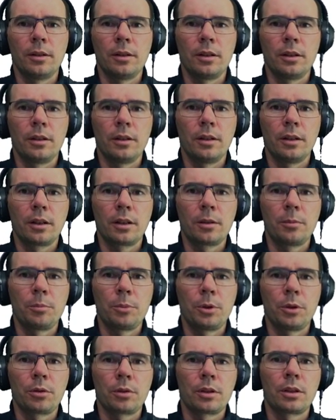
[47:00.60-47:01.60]

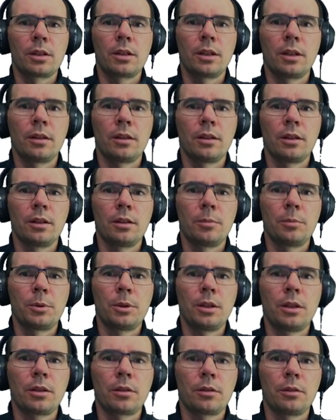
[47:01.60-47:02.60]
computer saying that a
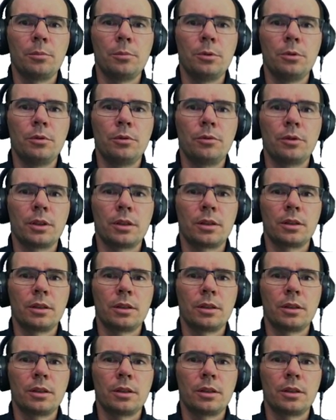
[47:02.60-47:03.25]
particular move is